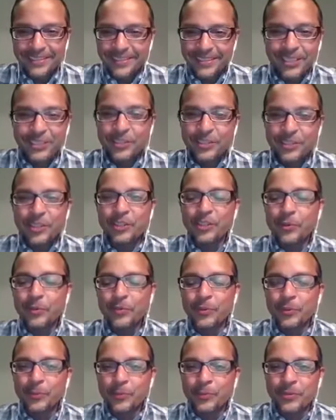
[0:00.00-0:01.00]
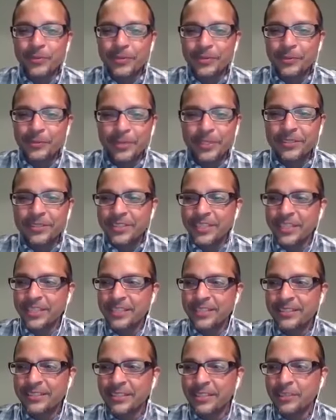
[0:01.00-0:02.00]
You know, the weird thing
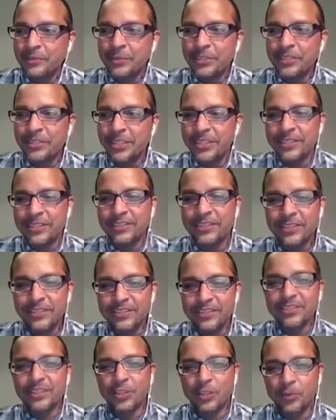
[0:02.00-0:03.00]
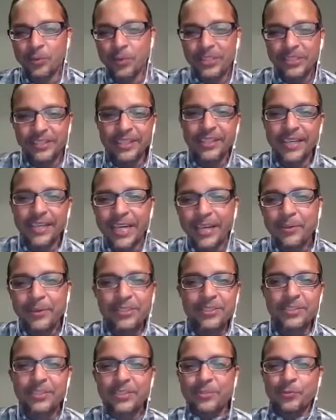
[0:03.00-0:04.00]
is it's just a coincidence. Like I
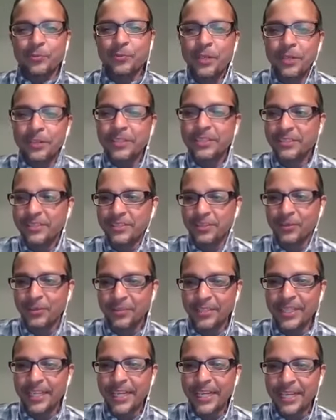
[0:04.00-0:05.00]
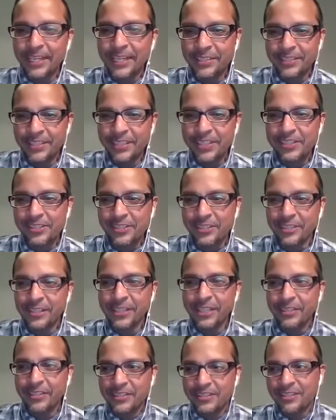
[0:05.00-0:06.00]
wasn't just wearing this all day. I had a
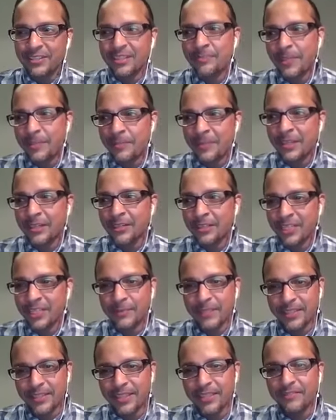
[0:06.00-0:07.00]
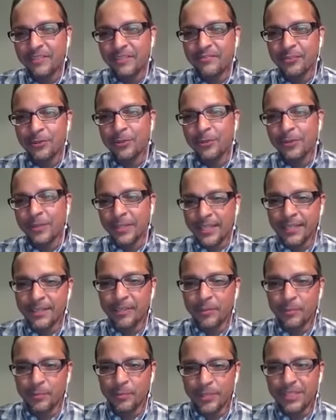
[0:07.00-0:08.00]
T-shirt and I was sitting on my balcony. I'm on the 11th floor. It got a
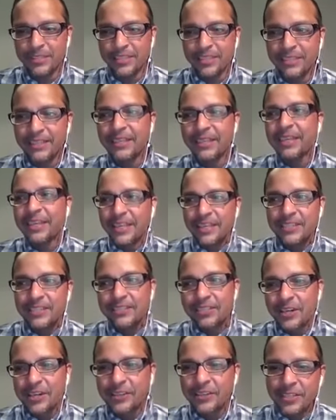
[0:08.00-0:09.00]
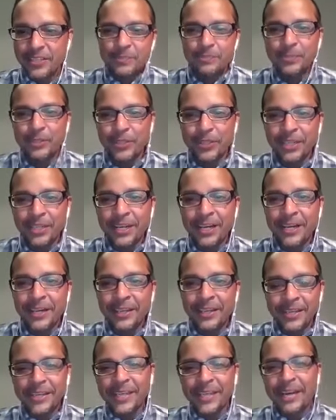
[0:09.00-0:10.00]
little breezy. Saw this, put it
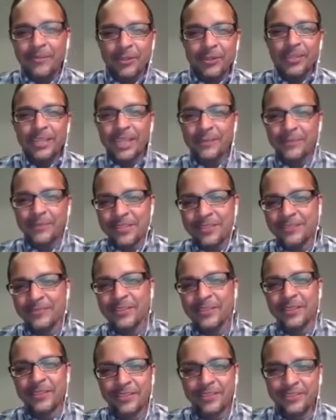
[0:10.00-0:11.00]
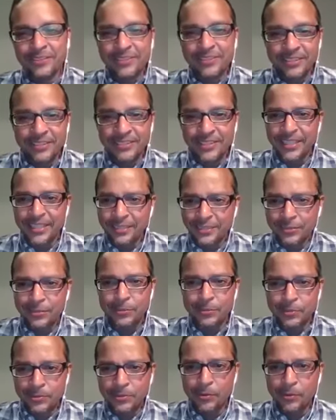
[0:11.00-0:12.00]
on, and then I'm looking at myself like, geez, I
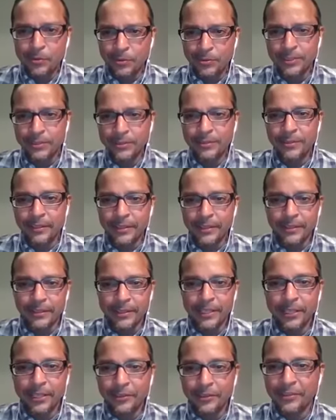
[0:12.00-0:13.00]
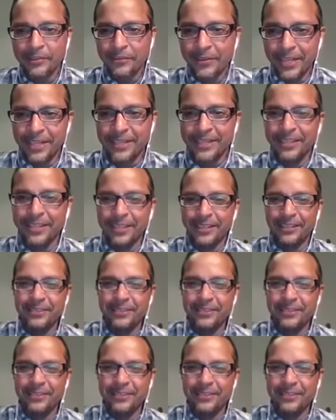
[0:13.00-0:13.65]
do totally look like an accountant right now.